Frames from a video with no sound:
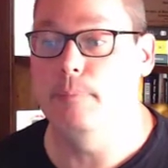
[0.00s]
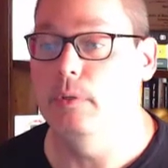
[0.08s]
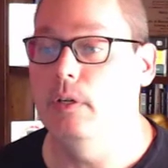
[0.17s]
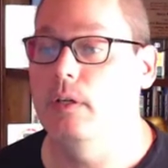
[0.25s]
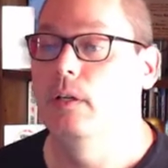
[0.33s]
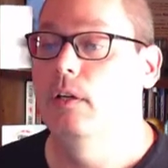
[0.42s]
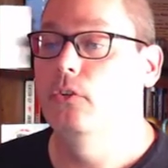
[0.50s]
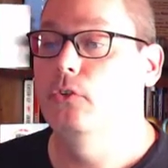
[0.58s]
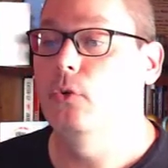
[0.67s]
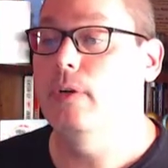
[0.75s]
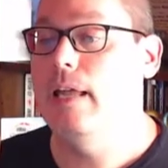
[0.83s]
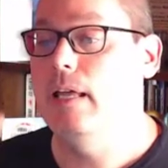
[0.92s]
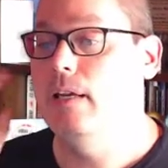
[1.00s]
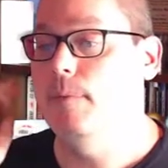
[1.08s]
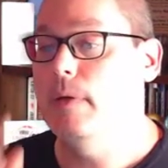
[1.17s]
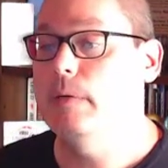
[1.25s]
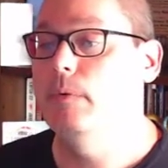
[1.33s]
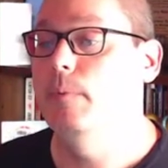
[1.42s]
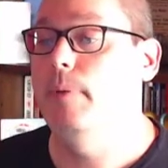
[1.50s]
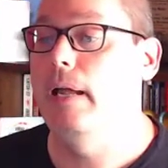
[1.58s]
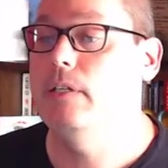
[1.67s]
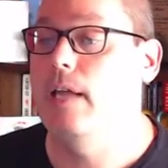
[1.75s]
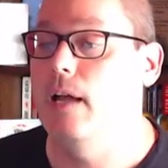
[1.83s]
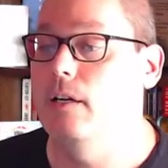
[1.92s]
book. So again, minimum
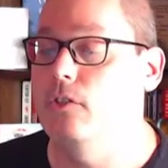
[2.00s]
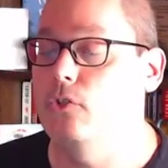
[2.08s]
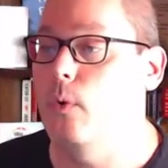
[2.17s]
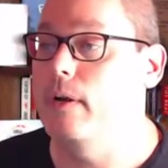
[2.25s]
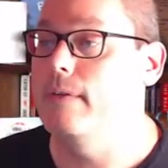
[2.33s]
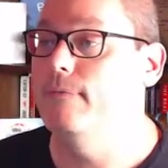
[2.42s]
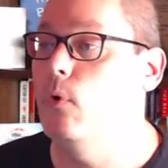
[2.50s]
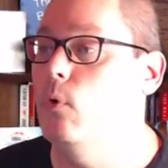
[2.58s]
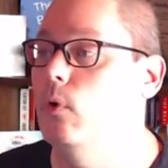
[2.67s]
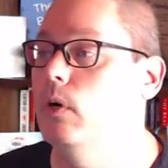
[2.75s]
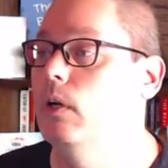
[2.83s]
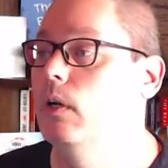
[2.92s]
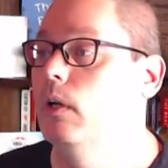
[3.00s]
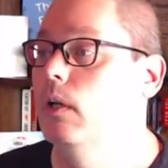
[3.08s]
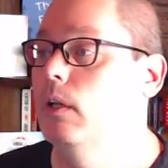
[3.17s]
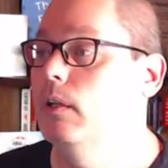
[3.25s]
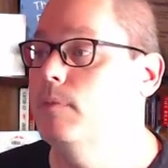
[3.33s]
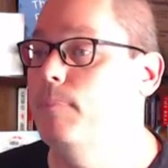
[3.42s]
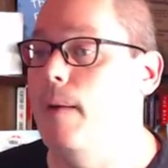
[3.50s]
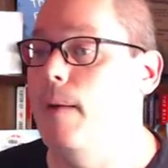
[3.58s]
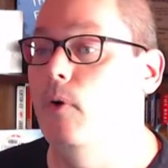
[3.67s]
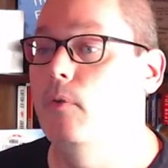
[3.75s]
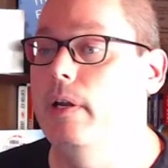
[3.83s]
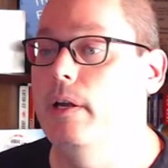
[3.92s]
page count is 24. Let's pop
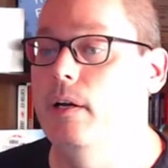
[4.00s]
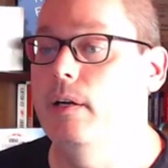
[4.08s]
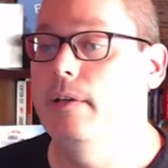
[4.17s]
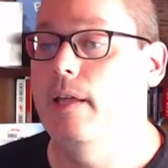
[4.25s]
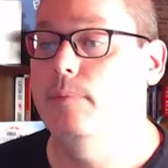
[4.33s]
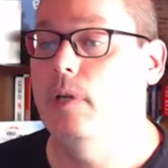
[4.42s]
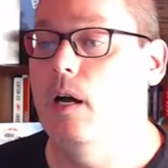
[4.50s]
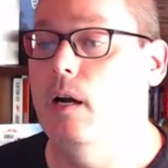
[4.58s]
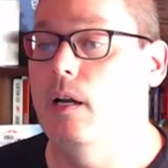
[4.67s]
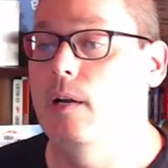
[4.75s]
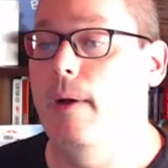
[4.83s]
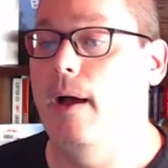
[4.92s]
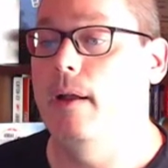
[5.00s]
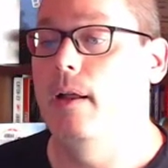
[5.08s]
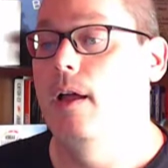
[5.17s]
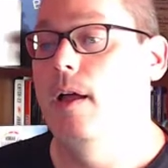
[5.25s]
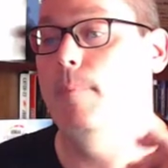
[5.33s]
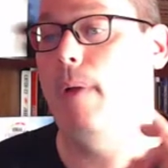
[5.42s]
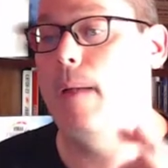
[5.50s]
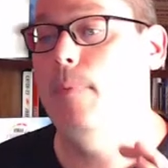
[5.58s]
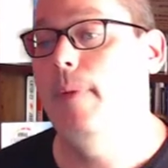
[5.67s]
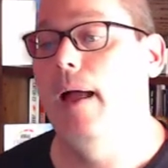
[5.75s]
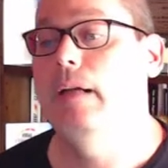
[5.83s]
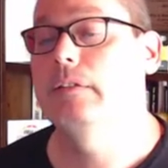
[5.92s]
over here and keep talking about
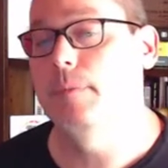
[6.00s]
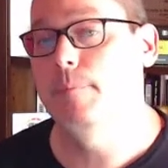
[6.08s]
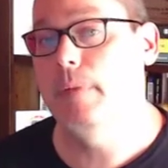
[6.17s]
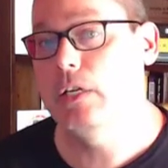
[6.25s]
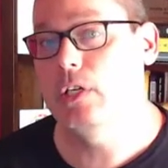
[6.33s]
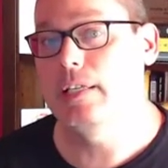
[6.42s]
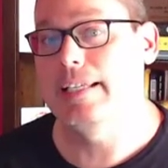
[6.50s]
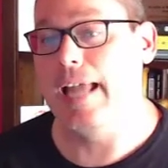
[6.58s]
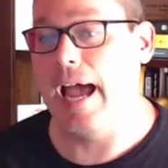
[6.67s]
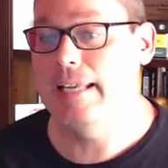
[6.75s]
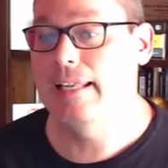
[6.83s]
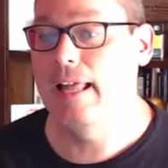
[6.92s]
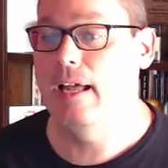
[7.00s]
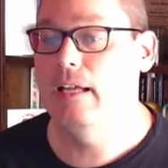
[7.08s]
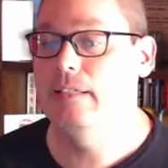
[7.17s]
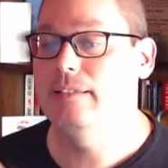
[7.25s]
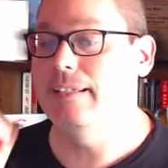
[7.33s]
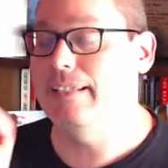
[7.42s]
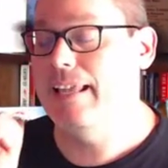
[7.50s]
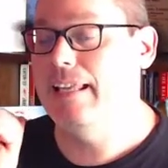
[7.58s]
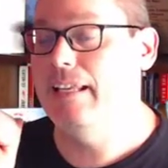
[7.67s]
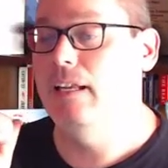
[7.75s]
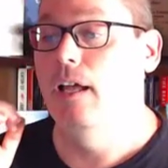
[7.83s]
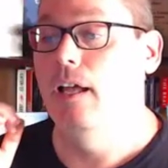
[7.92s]
paperback submission guidelines.
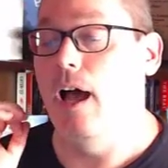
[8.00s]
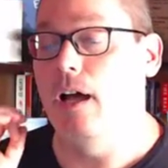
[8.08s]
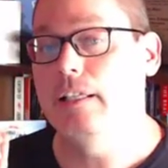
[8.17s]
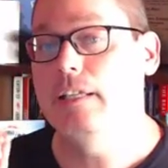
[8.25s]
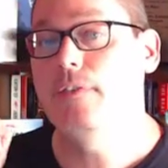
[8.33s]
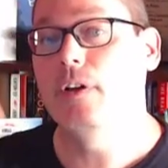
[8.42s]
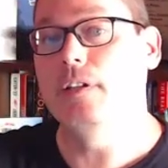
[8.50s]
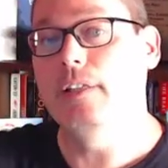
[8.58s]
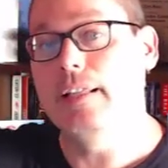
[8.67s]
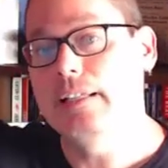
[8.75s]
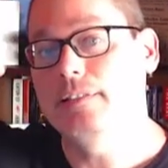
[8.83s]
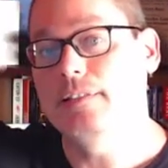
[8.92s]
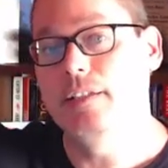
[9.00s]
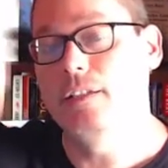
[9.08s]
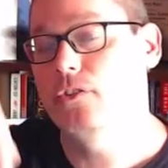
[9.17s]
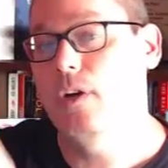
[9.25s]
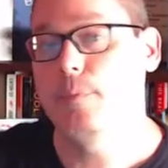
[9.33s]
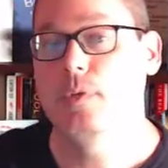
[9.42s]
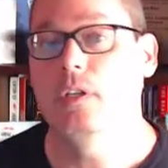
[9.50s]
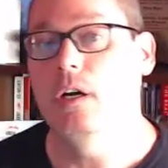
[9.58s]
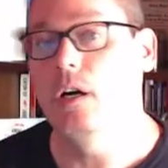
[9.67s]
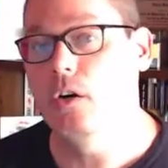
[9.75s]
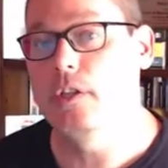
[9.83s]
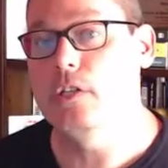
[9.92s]
Again, I'll leave all the links in the description to
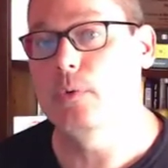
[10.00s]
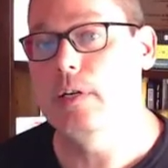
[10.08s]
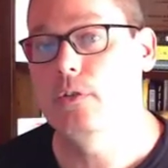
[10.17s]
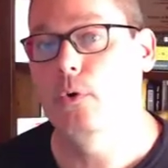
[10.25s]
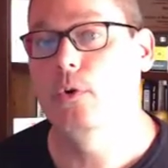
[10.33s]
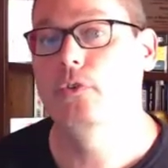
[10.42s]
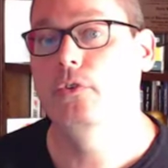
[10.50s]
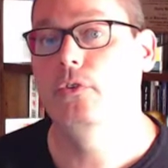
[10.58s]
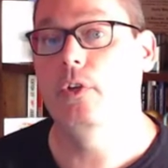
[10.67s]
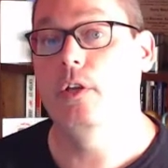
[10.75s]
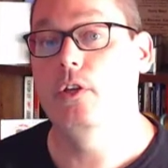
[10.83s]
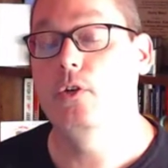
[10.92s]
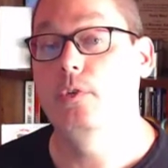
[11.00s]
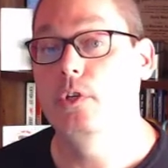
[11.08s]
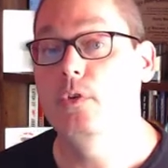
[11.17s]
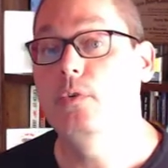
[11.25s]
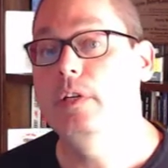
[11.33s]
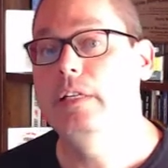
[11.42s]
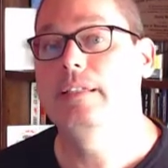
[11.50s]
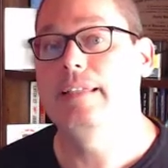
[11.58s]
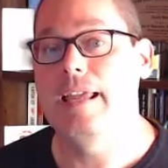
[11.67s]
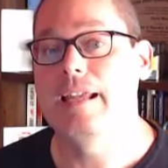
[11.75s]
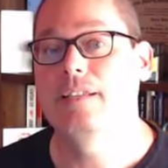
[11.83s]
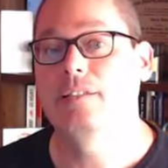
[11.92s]
all these resources. You do need to
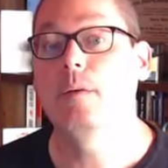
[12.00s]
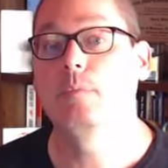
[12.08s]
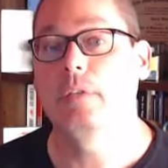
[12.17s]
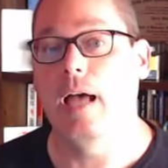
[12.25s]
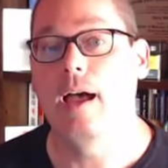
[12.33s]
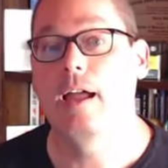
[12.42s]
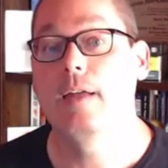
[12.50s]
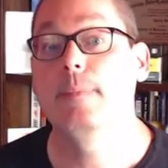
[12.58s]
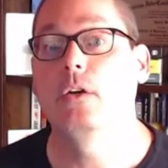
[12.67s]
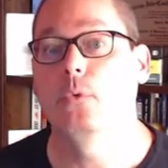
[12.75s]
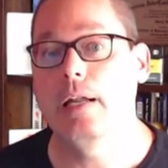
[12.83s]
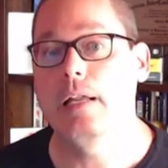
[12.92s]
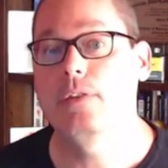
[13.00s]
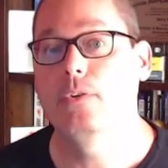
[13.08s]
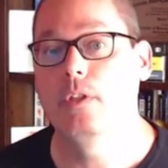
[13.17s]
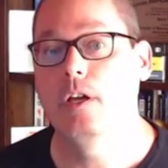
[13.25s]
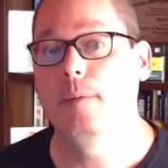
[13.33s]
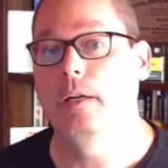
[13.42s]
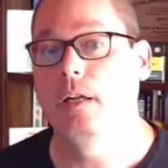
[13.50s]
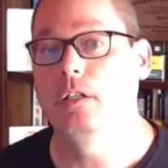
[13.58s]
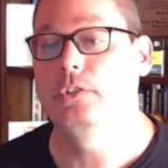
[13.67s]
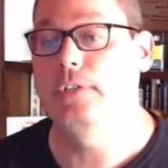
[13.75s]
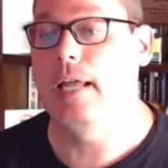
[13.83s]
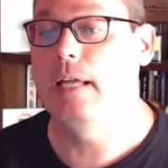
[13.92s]
take some time and read through them and
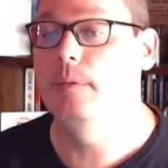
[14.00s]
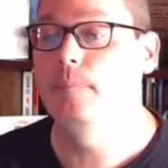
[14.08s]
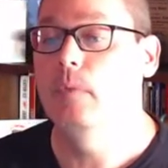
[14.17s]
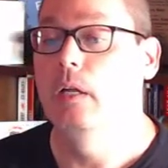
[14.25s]
understand them,